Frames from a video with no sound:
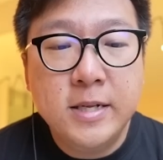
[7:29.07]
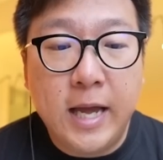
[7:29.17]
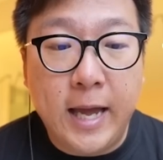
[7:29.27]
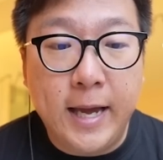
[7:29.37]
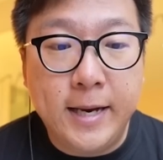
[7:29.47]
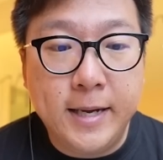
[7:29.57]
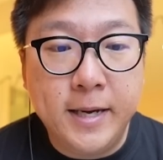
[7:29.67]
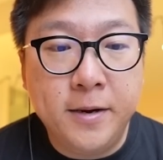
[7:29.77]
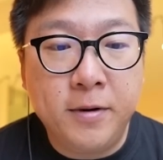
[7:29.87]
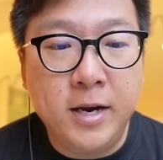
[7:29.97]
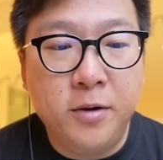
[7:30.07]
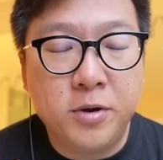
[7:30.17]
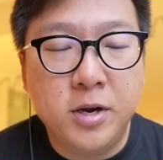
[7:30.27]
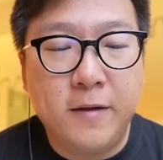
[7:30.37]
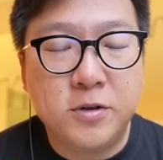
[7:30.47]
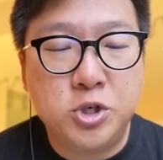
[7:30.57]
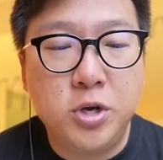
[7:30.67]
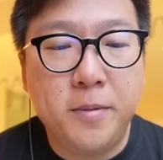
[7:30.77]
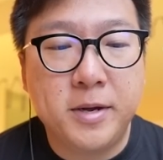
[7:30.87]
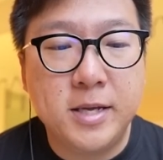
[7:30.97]
And right now we're going to have to
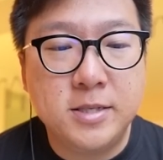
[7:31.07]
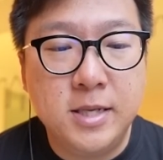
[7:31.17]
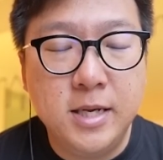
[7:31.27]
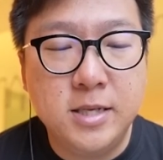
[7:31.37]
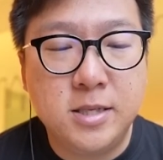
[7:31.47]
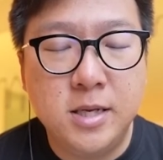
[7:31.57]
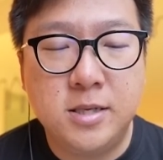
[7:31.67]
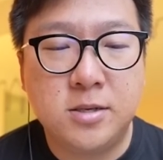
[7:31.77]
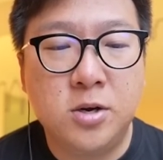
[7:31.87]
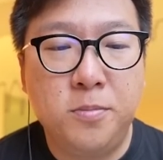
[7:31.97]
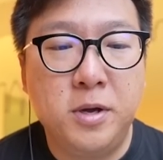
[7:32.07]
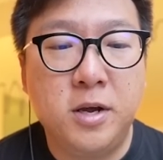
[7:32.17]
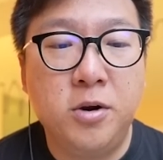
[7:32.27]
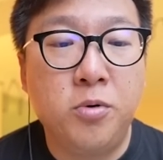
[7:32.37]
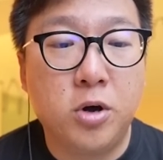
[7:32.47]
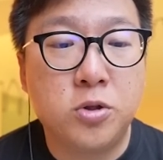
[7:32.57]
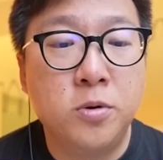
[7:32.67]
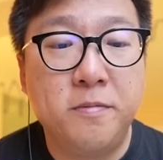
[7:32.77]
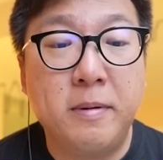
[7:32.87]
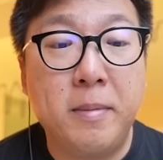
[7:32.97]
shear up against this. This is going to be another Rock
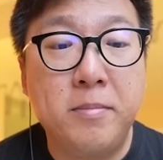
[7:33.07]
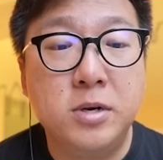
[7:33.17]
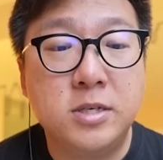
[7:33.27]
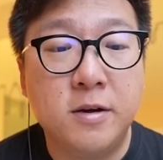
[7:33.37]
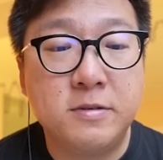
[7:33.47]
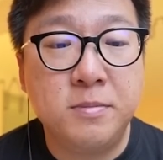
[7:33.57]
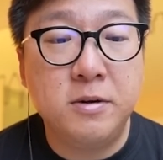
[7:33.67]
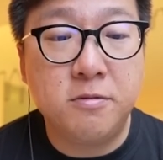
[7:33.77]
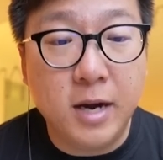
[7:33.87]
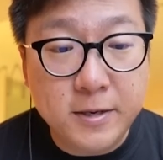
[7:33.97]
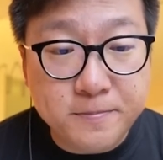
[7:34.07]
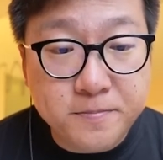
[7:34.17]
Tomb if my memory serves me right.